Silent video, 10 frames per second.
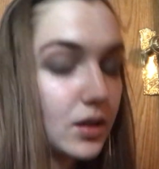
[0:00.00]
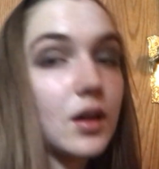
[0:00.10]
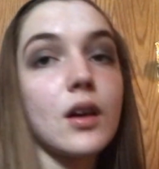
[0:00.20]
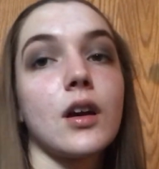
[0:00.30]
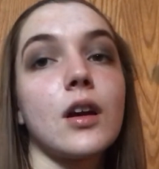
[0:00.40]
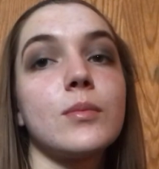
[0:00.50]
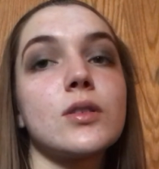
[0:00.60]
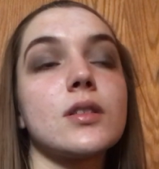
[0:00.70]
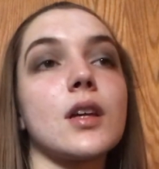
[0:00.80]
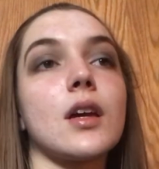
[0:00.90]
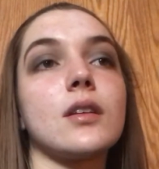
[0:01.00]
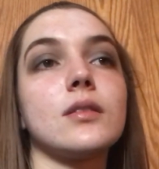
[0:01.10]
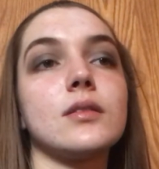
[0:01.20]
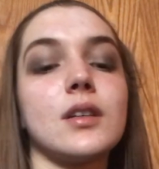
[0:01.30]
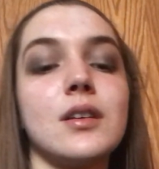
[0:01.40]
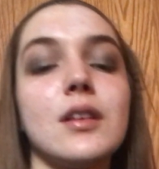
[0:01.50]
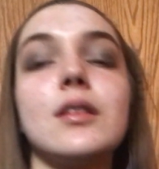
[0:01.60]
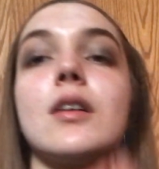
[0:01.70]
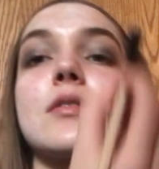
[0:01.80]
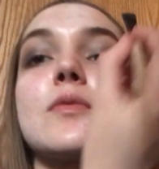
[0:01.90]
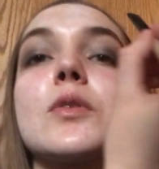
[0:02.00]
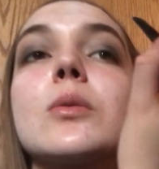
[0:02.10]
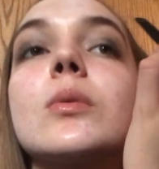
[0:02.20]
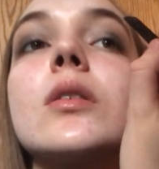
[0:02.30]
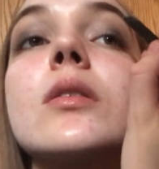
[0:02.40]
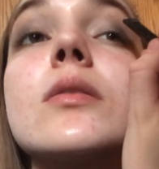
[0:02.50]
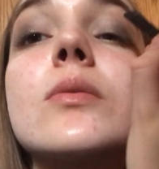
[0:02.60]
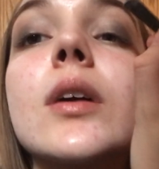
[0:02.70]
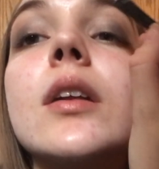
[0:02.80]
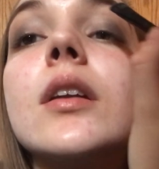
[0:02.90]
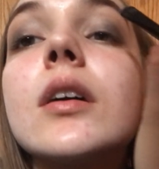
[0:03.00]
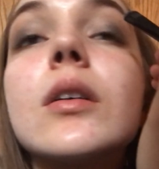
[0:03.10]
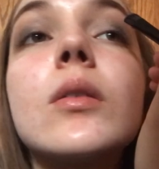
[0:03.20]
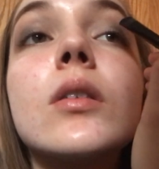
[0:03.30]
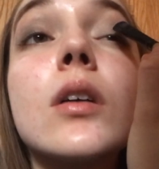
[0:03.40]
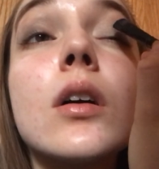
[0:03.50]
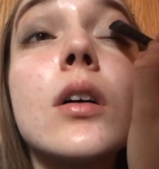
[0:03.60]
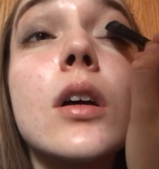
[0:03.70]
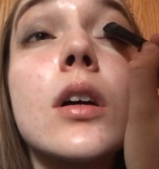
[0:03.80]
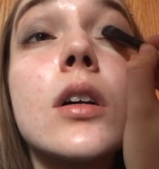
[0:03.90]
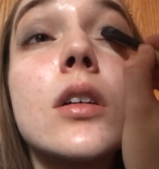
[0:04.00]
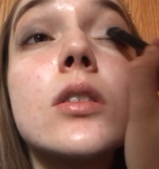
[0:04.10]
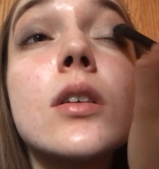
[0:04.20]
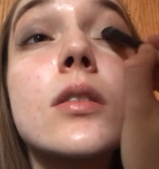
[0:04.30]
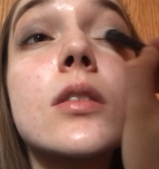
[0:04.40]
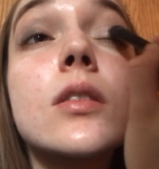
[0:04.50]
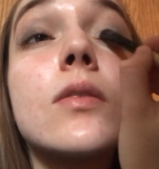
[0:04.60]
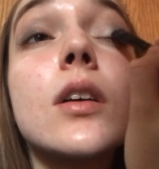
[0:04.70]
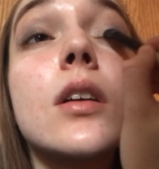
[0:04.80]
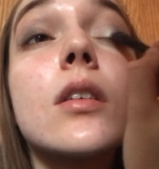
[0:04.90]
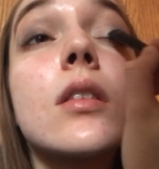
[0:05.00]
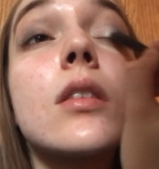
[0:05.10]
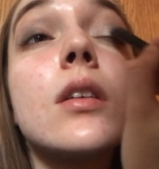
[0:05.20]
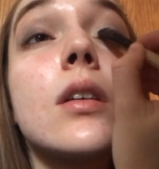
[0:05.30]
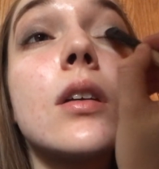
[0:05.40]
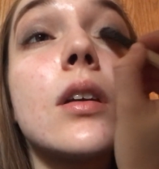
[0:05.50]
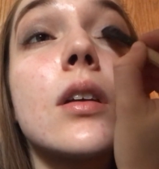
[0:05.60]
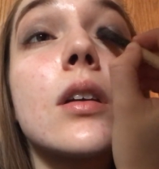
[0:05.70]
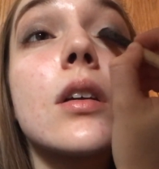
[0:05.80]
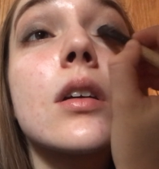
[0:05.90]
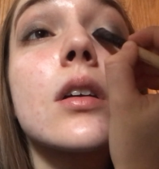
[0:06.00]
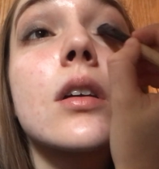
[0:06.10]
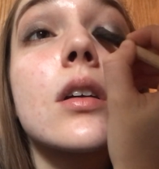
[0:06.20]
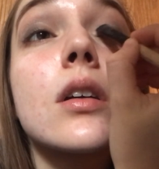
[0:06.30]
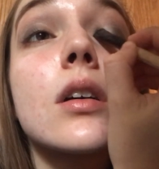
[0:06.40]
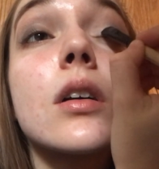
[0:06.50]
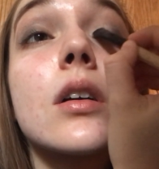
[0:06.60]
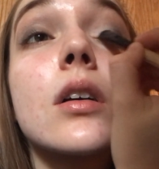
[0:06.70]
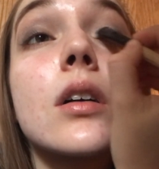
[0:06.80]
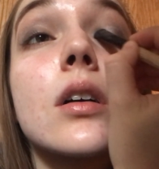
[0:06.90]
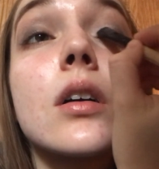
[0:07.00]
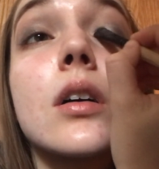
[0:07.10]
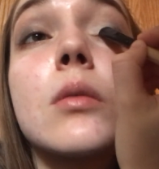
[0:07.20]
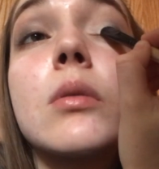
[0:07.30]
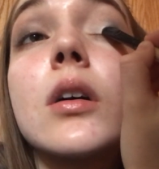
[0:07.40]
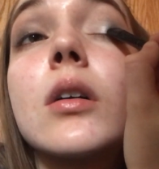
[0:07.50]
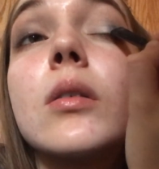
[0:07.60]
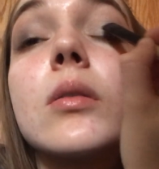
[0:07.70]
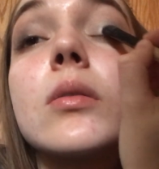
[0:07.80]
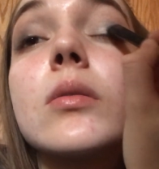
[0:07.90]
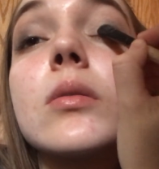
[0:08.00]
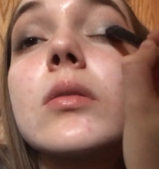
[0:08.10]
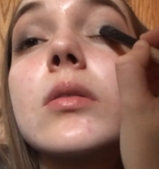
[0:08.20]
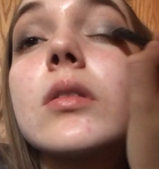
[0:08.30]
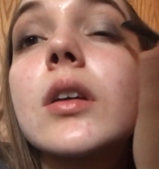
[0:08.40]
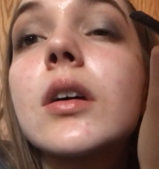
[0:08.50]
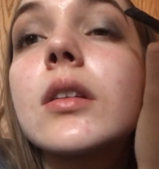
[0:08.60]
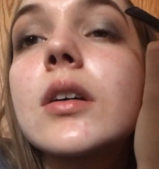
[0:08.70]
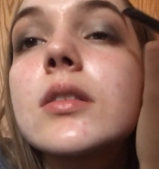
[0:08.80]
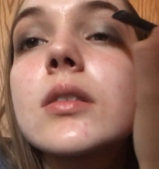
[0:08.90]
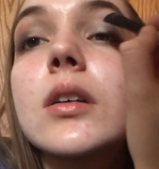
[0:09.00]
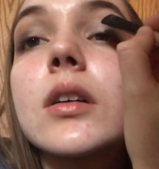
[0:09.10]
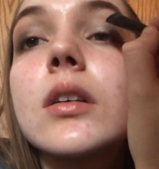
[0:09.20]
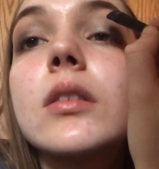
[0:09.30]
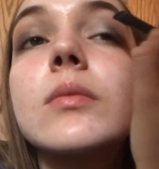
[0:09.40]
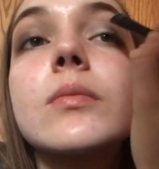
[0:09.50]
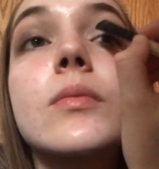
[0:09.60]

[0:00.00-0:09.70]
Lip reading: Yeah, I'm just at a loss for words right now. Just because of like thinking about that last night.